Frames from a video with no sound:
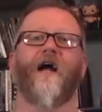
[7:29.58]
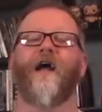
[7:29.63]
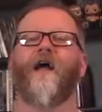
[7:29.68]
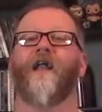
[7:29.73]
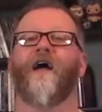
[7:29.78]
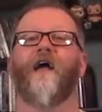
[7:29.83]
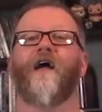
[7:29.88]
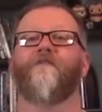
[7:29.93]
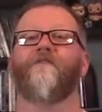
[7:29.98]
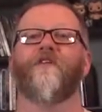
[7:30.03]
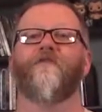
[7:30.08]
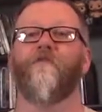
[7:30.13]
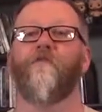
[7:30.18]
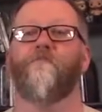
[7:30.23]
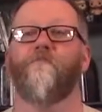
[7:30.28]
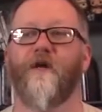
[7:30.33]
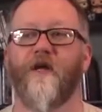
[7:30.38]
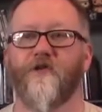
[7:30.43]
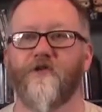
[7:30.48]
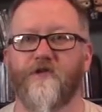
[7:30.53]
And I haven't
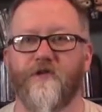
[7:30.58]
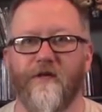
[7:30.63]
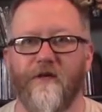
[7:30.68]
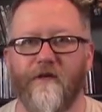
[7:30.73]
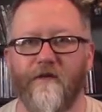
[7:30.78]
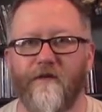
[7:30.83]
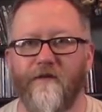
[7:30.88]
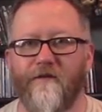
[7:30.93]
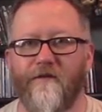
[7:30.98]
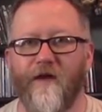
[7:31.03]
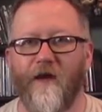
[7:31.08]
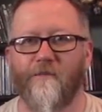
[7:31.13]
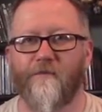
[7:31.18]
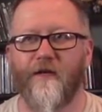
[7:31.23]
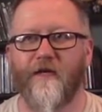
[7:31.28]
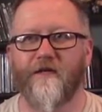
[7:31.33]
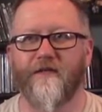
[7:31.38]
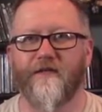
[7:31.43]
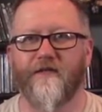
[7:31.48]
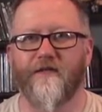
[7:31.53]
even mentioned the set
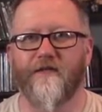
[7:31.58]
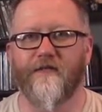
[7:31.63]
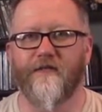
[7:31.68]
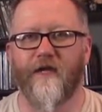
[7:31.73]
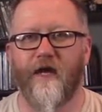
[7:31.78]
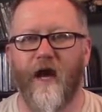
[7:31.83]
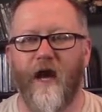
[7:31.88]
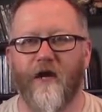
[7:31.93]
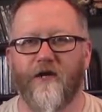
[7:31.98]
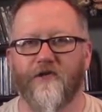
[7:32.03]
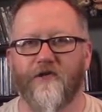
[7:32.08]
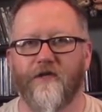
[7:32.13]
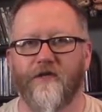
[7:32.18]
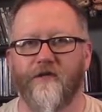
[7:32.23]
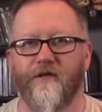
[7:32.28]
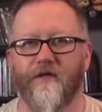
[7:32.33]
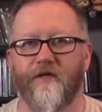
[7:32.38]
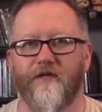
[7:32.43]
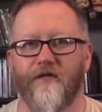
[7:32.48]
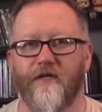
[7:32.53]
pieces and the action
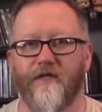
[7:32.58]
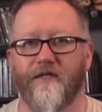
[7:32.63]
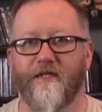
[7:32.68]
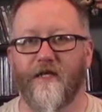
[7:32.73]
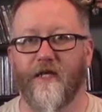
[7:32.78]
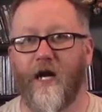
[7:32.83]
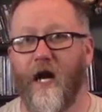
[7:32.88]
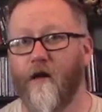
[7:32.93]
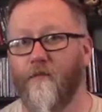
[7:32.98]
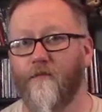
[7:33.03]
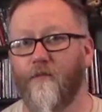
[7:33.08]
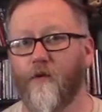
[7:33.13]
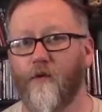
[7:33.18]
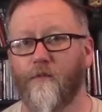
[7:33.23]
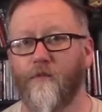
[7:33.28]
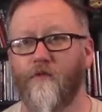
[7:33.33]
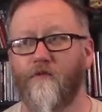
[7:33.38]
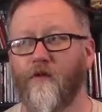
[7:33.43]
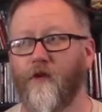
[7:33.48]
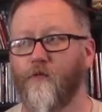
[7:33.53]
in this. And it's a comic book
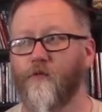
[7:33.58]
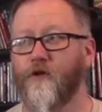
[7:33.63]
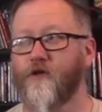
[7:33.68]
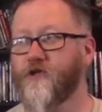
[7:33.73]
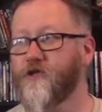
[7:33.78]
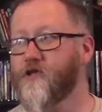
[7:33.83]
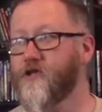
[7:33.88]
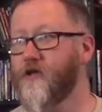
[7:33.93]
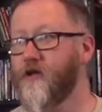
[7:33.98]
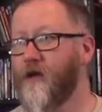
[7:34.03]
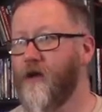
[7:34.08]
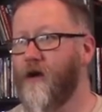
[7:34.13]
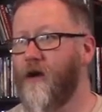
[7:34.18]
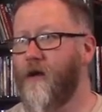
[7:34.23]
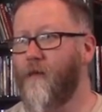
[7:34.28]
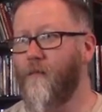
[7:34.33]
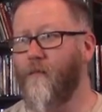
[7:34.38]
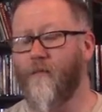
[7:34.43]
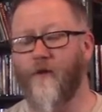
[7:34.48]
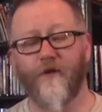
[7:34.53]
movie, which
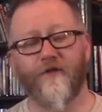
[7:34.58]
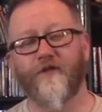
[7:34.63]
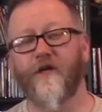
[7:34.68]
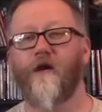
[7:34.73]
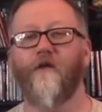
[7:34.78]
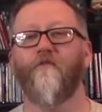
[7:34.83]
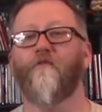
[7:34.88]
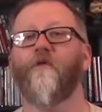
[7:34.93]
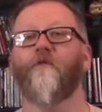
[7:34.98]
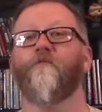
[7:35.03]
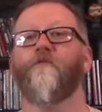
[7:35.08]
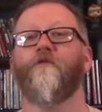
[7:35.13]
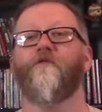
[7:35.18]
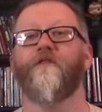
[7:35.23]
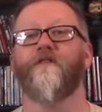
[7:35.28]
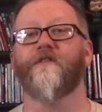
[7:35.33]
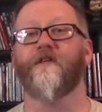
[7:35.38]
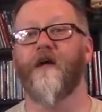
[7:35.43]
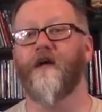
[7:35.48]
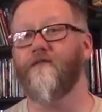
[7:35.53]
most comic book
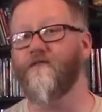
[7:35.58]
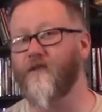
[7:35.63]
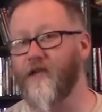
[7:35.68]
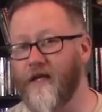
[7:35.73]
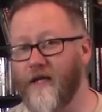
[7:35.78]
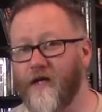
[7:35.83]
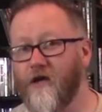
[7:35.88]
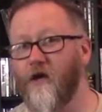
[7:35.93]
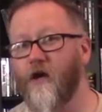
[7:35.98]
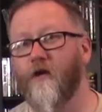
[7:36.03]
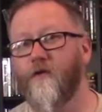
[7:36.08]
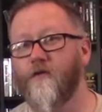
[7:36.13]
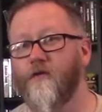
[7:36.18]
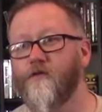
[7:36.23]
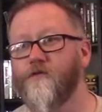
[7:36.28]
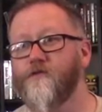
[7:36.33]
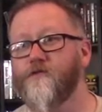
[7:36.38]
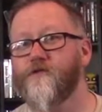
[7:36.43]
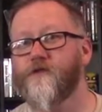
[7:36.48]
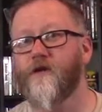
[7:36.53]
movies kind of lean on
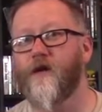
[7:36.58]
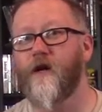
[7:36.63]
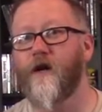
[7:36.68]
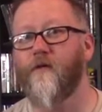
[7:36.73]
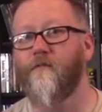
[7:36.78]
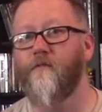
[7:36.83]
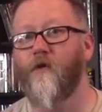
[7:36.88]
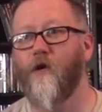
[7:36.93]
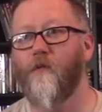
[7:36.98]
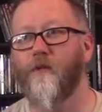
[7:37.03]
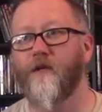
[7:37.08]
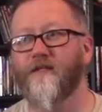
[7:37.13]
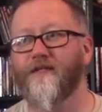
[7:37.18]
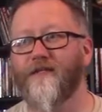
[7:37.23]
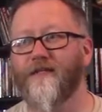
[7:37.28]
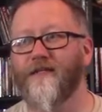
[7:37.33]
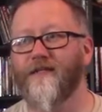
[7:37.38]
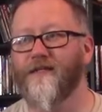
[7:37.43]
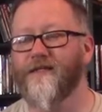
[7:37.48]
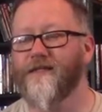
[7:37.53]
those uh,
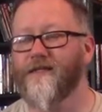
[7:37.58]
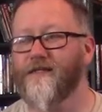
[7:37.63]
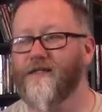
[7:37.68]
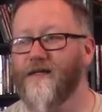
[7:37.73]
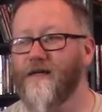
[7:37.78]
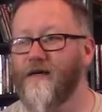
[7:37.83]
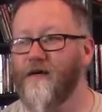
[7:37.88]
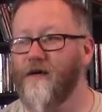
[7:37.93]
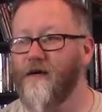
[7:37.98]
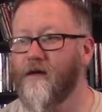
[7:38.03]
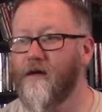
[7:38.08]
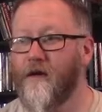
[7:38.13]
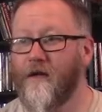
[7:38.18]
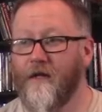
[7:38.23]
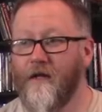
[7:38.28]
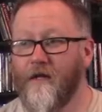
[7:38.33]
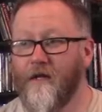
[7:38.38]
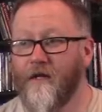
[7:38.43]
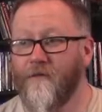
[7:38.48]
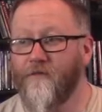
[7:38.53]
moments. And this uh,
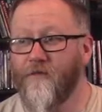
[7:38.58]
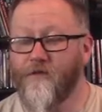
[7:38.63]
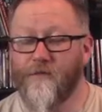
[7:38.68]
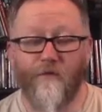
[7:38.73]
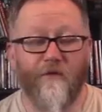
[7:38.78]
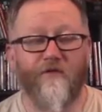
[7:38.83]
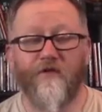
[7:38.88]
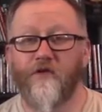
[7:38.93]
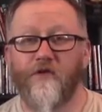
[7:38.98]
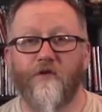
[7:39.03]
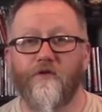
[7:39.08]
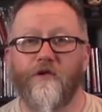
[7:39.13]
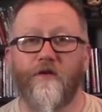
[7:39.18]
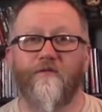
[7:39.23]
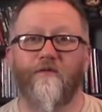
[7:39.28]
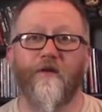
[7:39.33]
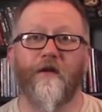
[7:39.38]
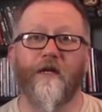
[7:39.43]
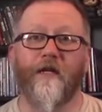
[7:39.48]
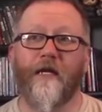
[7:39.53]
this movie's no
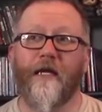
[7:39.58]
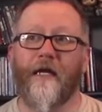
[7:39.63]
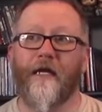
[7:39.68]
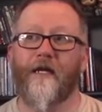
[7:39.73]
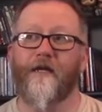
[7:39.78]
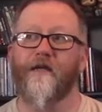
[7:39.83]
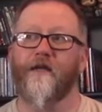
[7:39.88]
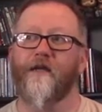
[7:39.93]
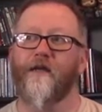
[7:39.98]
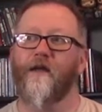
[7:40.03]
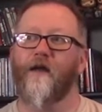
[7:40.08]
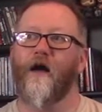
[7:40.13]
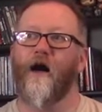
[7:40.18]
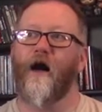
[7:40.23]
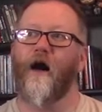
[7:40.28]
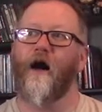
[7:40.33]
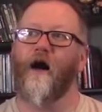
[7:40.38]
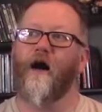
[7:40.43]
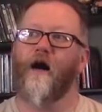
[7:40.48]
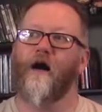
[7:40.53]
different. It,
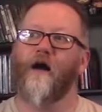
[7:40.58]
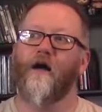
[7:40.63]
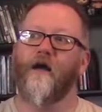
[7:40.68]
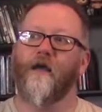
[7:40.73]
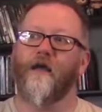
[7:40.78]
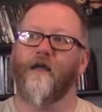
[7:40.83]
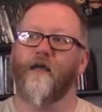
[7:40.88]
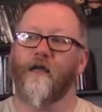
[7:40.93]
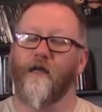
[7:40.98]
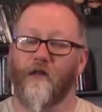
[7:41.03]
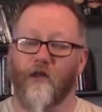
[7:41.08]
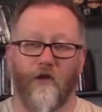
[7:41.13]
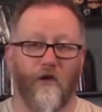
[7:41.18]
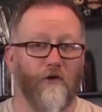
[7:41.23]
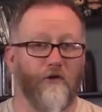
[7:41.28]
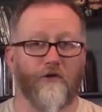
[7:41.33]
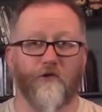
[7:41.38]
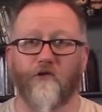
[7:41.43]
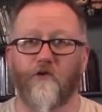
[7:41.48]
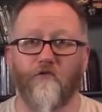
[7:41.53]
uh, it, it
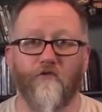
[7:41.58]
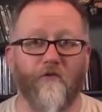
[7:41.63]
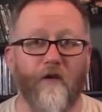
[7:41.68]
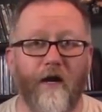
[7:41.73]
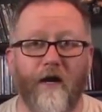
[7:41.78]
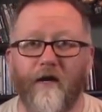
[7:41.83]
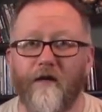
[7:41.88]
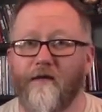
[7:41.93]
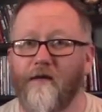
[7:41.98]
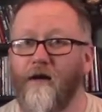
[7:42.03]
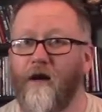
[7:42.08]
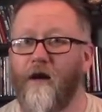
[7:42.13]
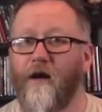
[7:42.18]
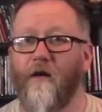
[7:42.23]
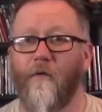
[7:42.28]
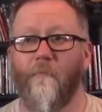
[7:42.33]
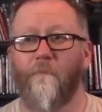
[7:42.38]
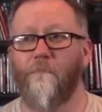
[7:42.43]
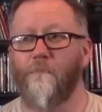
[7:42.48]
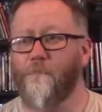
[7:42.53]
looked great.
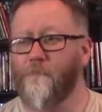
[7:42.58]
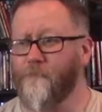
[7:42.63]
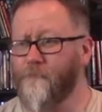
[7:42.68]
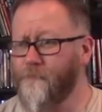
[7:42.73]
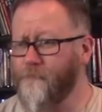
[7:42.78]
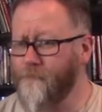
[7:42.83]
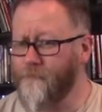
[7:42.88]
Um,